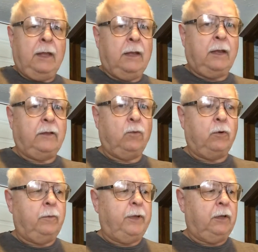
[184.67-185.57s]
I'd like the
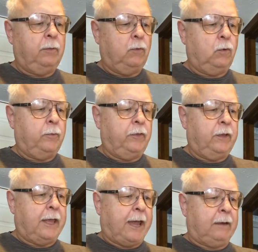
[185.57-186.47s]
water to be a little bit warmer
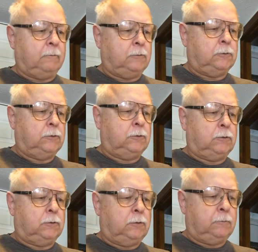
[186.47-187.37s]
than that. Oh.